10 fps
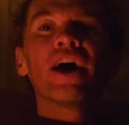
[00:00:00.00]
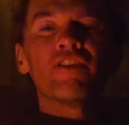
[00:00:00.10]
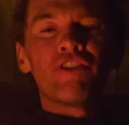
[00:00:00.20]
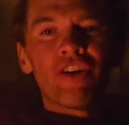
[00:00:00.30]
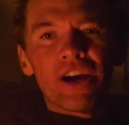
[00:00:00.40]

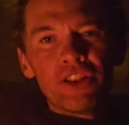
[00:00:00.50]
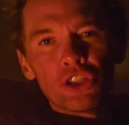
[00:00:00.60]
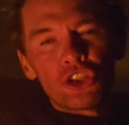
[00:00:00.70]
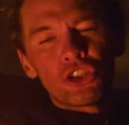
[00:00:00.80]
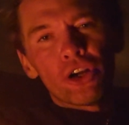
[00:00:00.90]
and find
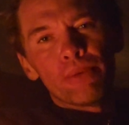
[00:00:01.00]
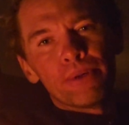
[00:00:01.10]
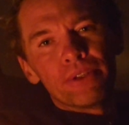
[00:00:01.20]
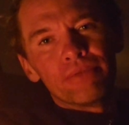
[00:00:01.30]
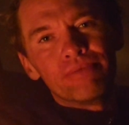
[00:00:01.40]
the
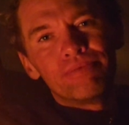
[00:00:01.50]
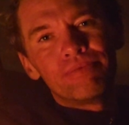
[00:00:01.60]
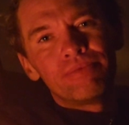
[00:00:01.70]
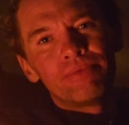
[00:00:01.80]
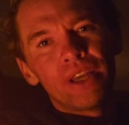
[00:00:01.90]
sermon
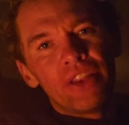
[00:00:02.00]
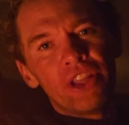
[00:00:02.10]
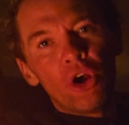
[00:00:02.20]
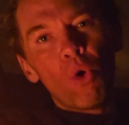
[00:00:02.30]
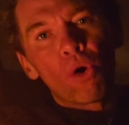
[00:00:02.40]
in
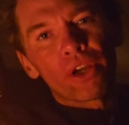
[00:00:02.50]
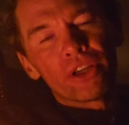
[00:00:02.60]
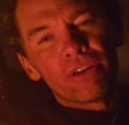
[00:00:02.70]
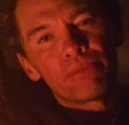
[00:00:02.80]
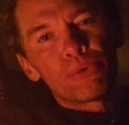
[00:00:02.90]
the
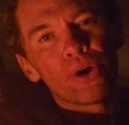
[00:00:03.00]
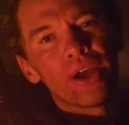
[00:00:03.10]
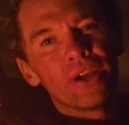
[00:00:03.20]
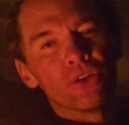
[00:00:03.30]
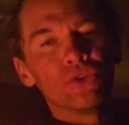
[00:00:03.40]
organ of
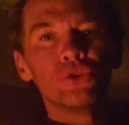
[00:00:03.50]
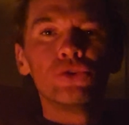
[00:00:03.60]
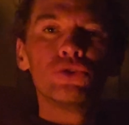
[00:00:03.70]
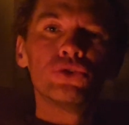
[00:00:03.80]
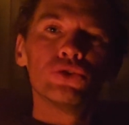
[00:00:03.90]

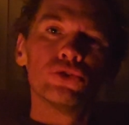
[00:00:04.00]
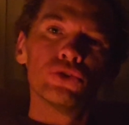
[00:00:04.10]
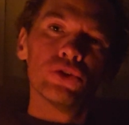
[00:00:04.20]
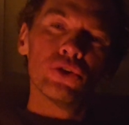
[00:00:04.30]
prayers.